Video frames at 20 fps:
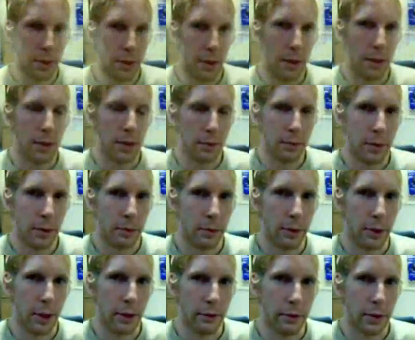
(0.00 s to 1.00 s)
On September
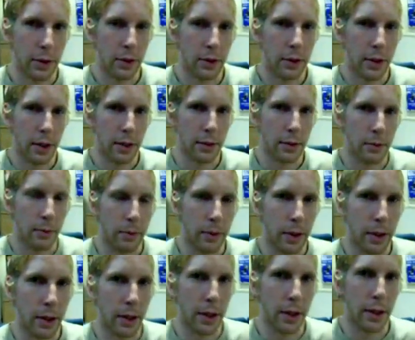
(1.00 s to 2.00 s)
11,
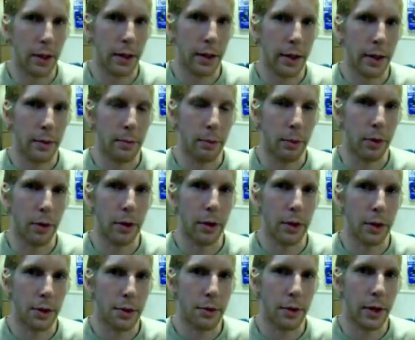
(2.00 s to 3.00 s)
2001, I had boarded
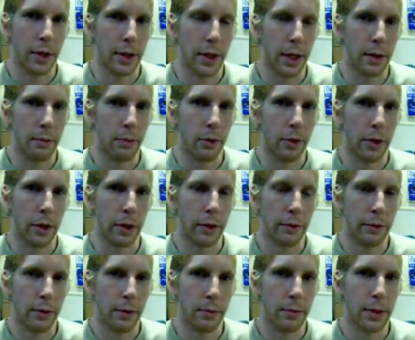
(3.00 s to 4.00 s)
a train that morning
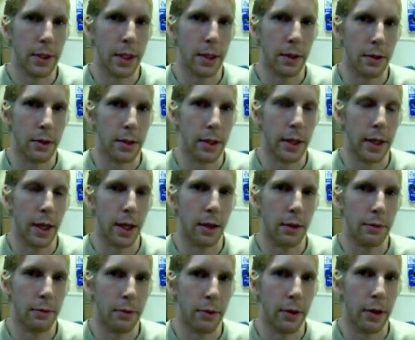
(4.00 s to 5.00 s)
from San Jose,
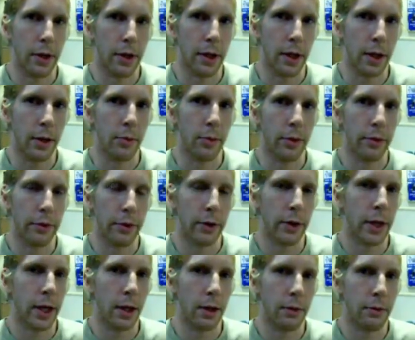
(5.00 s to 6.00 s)
California to Emeryville,
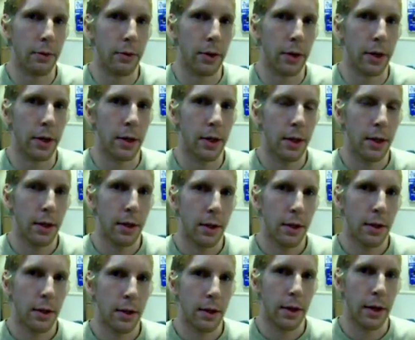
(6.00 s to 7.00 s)
California.
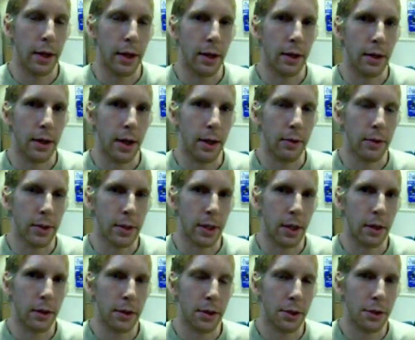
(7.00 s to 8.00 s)
And I was
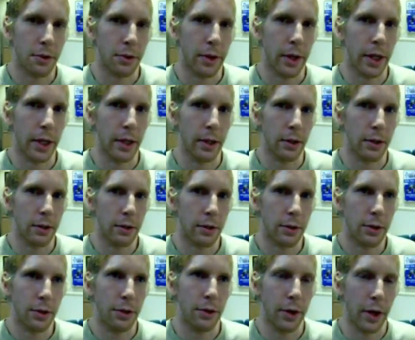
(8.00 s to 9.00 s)
on the train
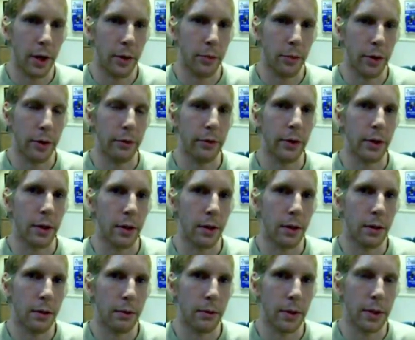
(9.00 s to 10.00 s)
to
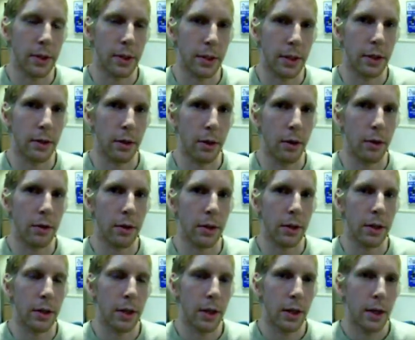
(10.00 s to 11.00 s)
Emeryville, which is near Oakland,
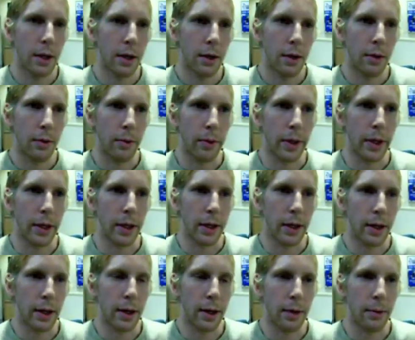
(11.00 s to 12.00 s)
when
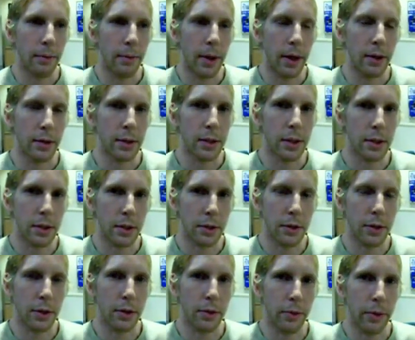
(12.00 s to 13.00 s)
I was listening
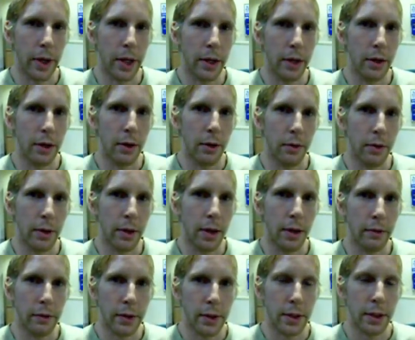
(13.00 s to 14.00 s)
to the radio, and
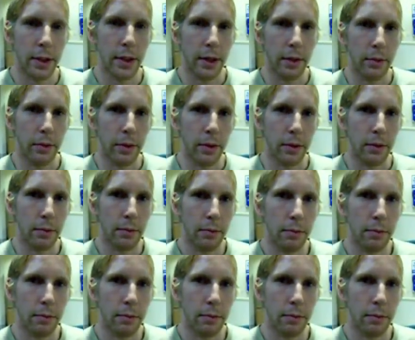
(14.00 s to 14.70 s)
obviously they weren't.